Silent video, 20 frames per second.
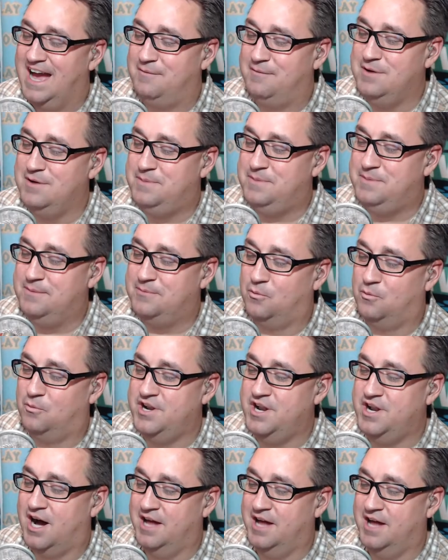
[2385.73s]
people were
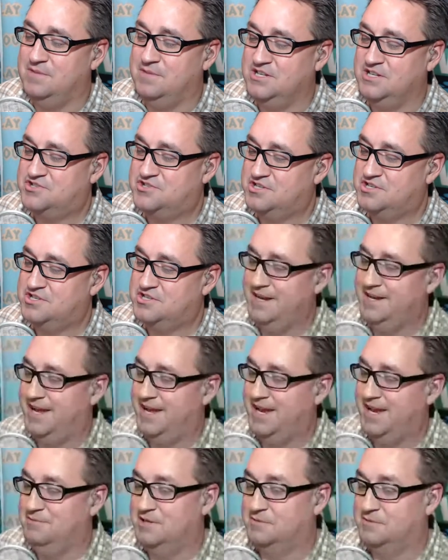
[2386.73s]
not mentioned by
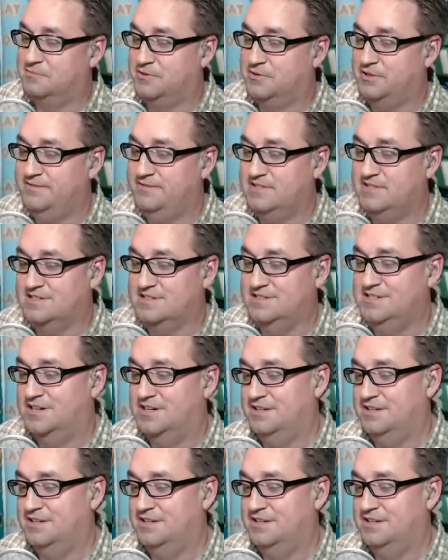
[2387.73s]
name in the previously on?